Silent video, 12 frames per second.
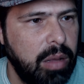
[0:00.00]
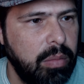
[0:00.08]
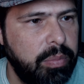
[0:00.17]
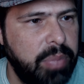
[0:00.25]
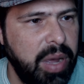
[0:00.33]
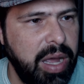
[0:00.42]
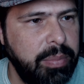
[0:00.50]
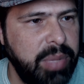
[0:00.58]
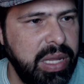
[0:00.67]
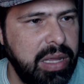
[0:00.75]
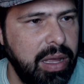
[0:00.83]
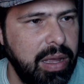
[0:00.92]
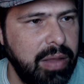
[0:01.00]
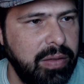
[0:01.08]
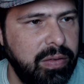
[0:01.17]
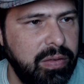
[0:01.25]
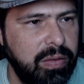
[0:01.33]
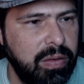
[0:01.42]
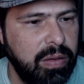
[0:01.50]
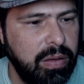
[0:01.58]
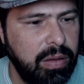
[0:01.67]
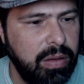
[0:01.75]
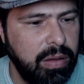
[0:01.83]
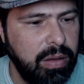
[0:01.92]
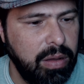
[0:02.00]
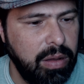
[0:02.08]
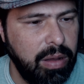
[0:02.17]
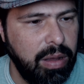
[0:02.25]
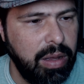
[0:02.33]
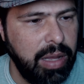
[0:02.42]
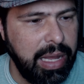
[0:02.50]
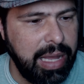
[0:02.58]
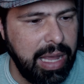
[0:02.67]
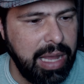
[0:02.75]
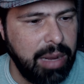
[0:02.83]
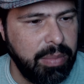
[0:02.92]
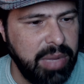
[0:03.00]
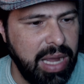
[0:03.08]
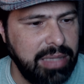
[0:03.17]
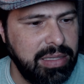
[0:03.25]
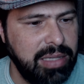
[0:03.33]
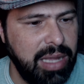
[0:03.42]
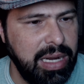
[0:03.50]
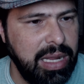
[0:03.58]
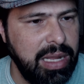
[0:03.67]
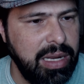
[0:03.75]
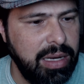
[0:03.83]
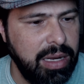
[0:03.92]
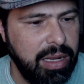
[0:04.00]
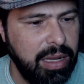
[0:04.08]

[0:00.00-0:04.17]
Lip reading: But because, again, I'm not signed in,